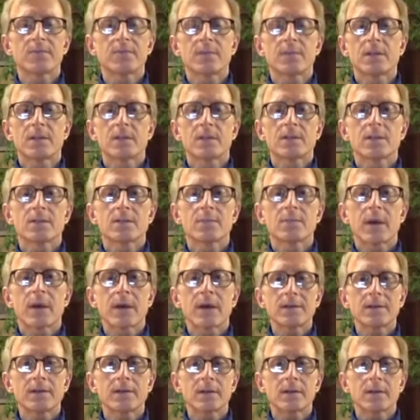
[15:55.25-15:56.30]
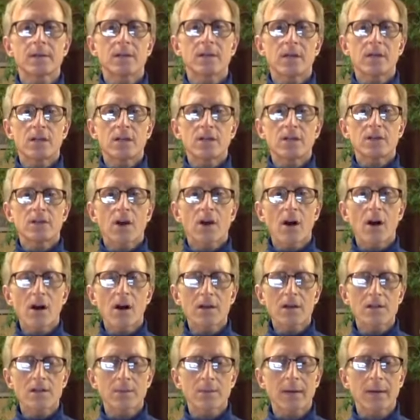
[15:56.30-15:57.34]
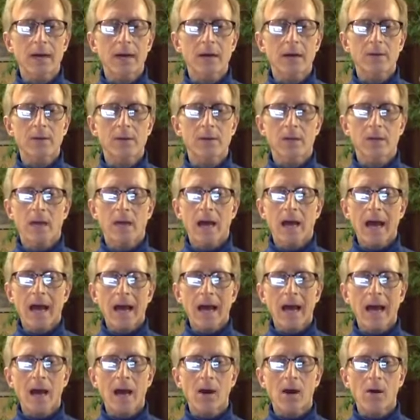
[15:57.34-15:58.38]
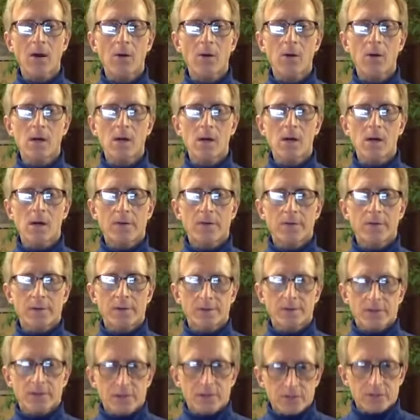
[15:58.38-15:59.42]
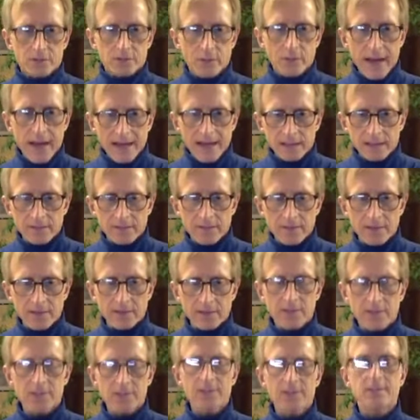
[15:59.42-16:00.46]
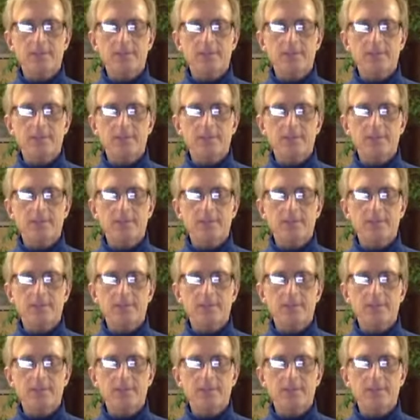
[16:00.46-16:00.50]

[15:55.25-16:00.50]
Spanda talks about how there's contractive energies and